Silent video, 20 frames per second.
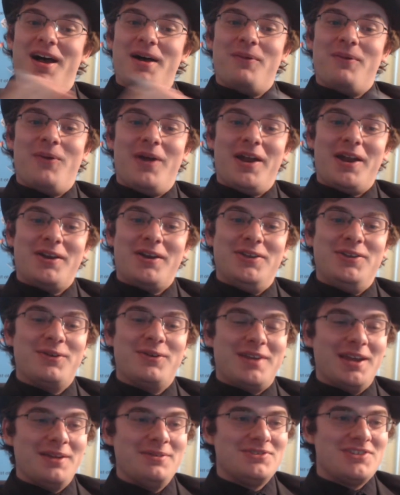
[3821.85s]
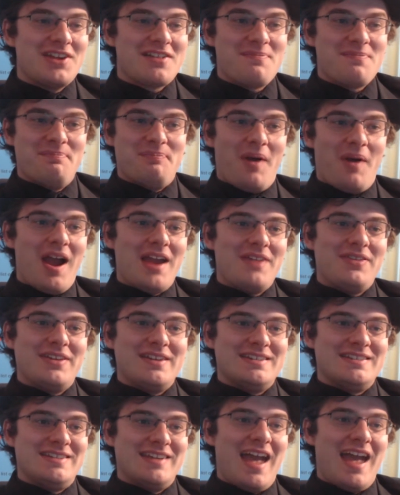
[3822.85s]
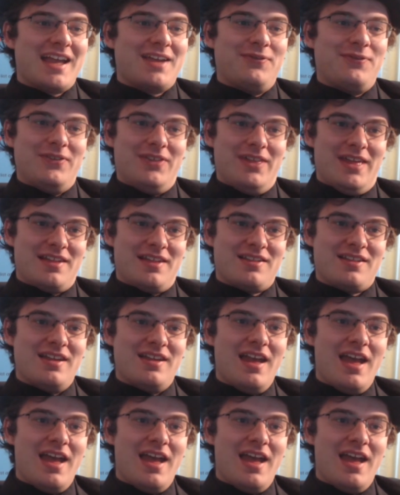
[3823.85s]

where you can just buy the deck for this